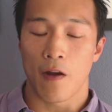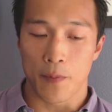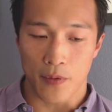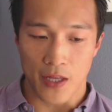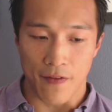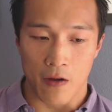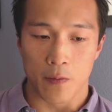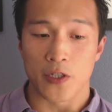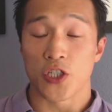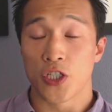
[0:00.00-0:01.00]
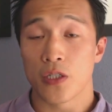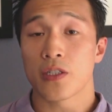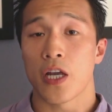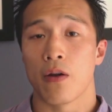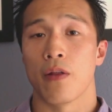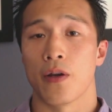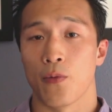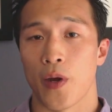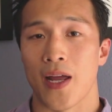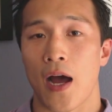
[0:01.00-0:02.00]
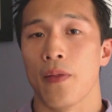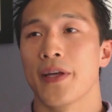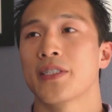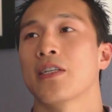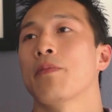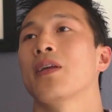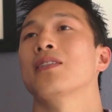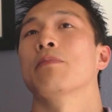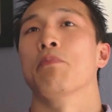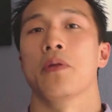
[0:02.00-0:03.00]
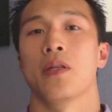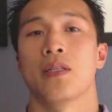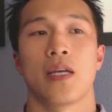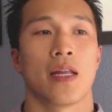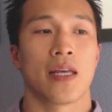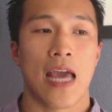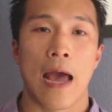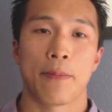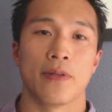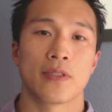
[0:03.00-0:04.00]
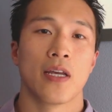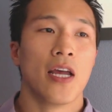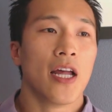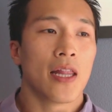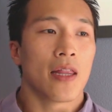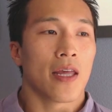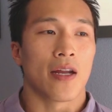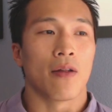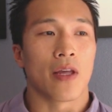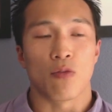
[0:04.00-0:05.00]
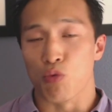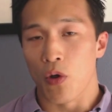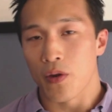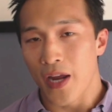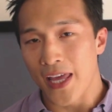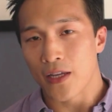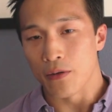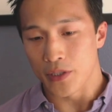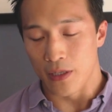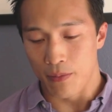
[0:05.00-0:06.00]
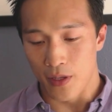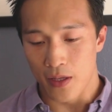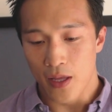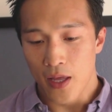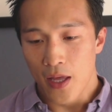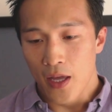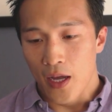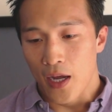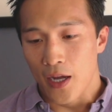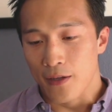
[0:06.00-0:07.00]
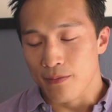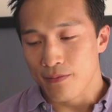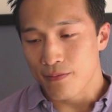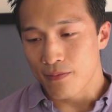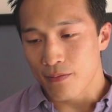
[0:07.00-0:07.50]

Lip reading: I believe everybody should carry their weight unless something debilitating happens. They roll their ankle or something. Um,